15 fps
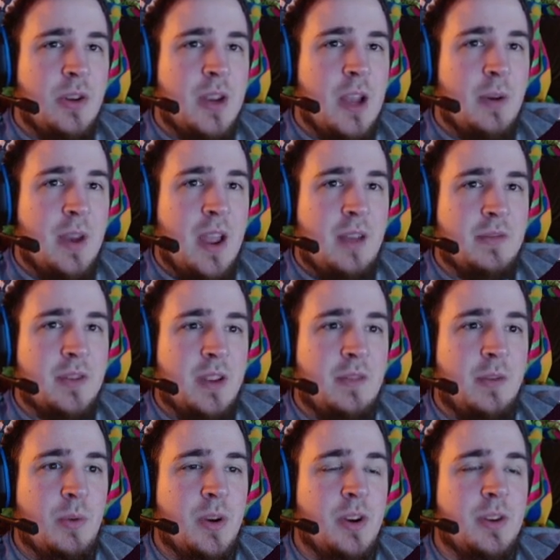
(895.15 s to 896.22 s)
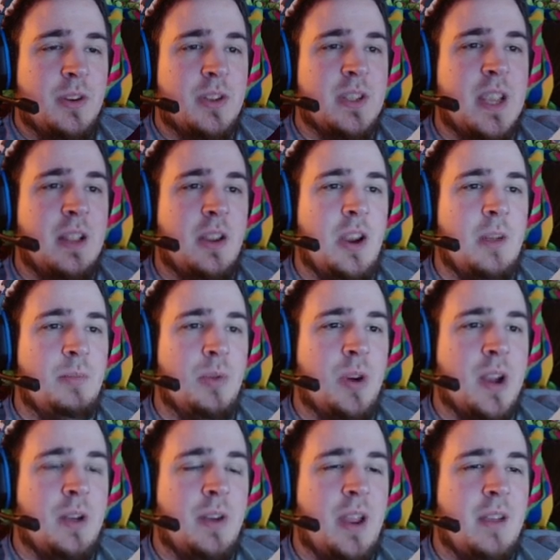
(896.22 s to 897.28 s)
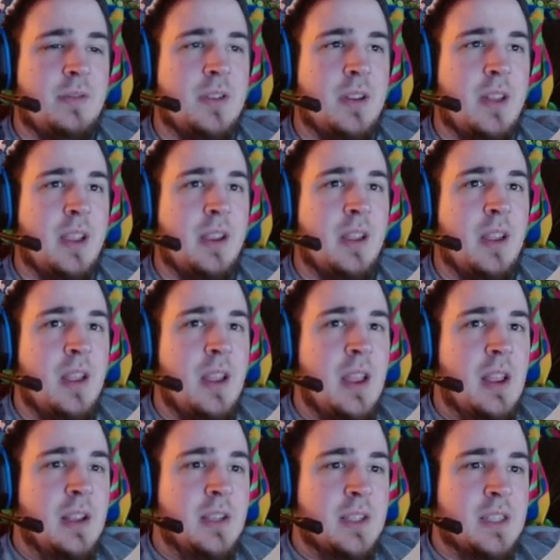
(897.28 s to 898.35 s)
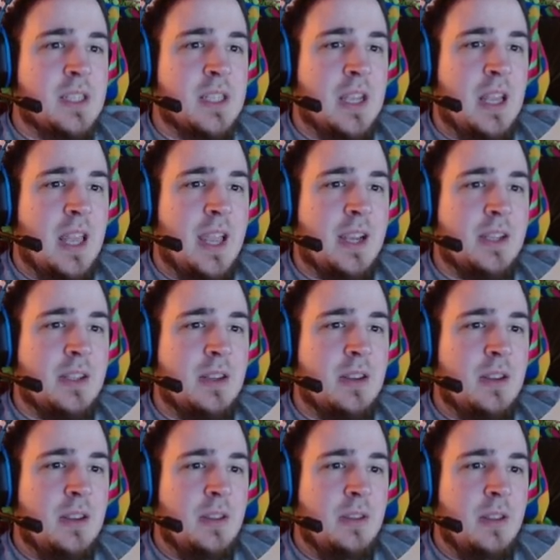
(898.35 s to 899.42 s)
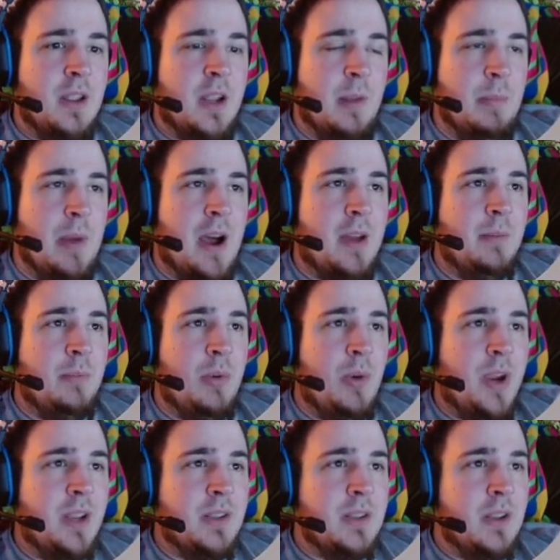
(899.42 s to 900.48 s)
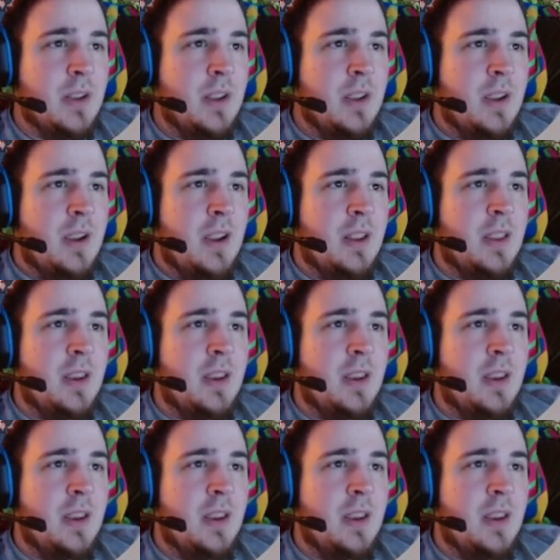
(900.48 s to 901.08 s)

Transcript: I would have to, if I wanted to scale it upward, I would have to like select like a bottom point and then